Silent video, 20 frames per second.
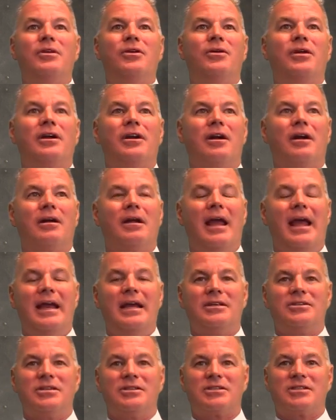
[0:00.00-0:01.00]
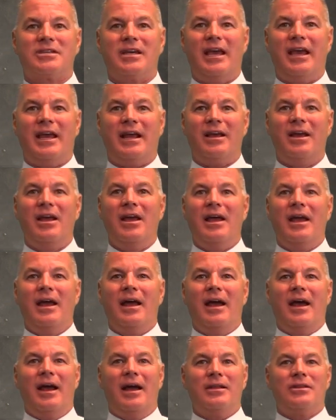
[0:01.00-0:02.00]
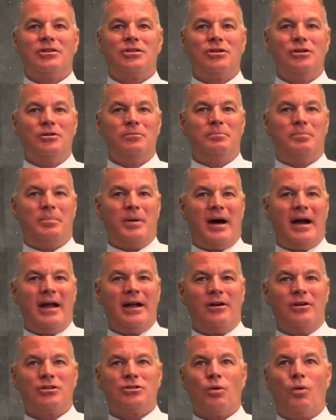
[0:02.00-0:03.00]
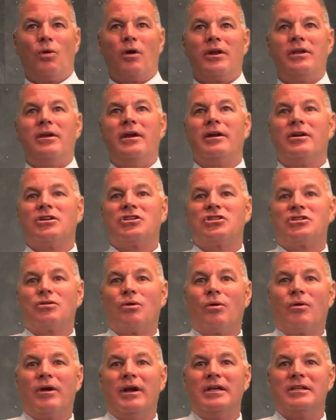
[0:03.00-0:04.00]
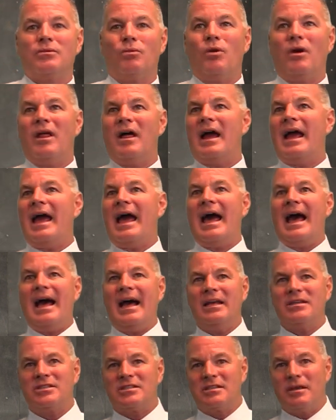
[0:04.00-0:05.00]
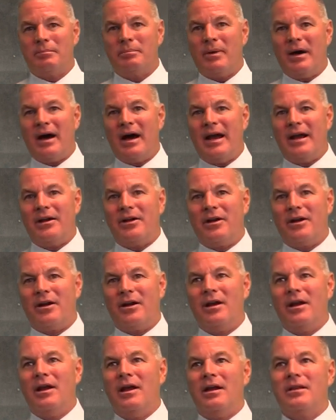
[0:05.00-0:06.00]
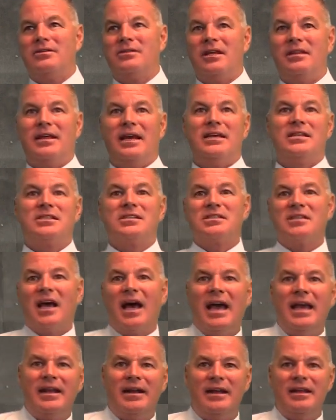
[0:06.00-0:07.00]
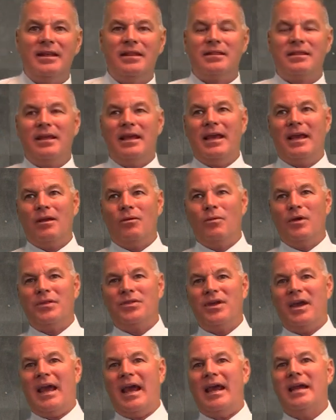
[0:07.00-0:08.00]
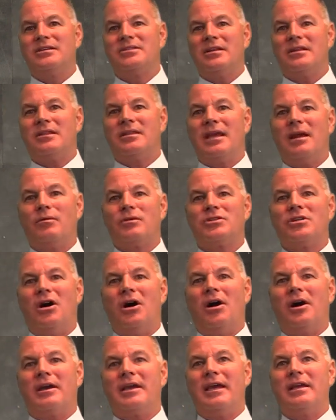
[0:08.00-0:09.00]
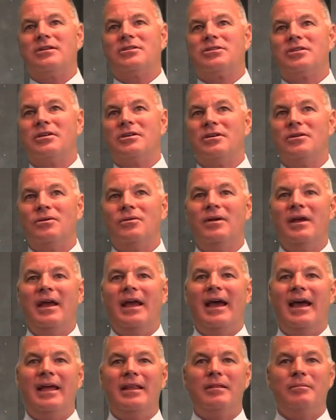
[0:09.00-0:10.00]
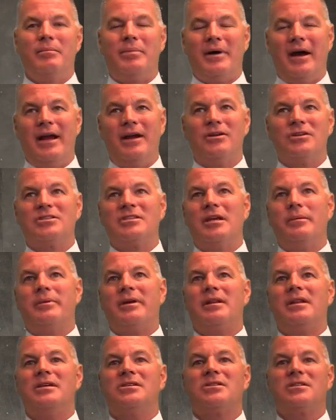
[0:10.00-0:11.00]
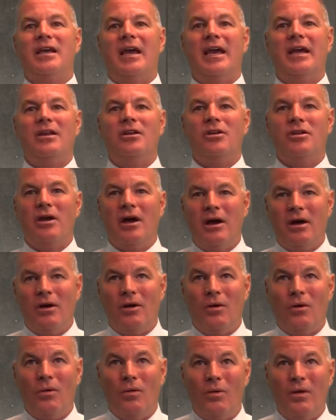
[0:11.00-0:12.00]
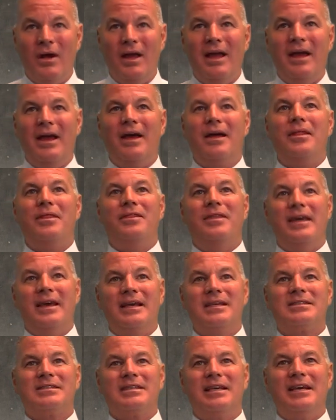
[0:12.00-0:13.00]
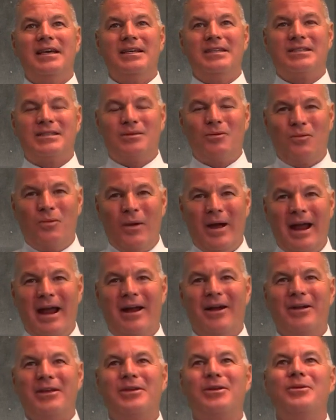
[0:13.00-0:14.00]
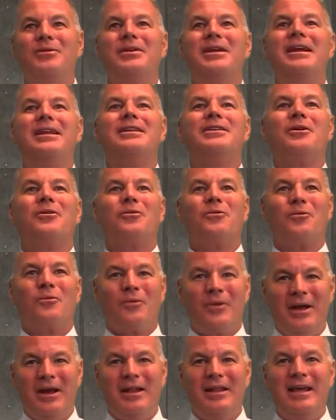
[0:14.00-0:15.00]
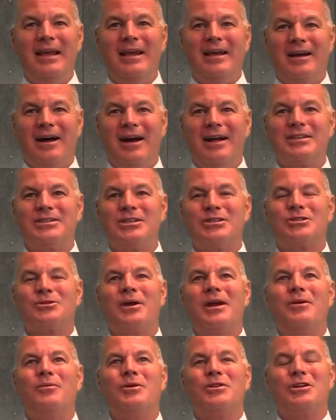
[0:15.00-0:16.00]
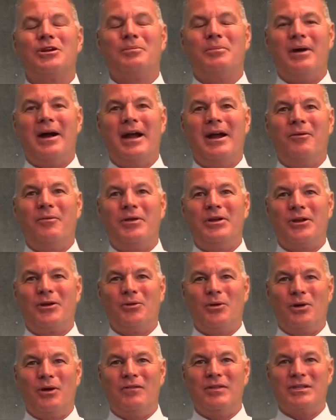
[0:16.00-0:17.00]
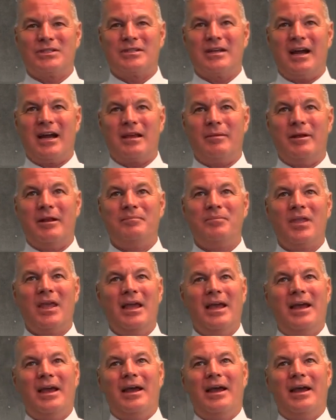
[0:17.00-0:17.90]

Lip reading: You hear agents saying to buyers, or you hear stories, well, I asked the buyer, did they sign anything with the agent that they were talking to? And buyers typically say no. This is where you need to really concentrate with your buyer when you're going over this document.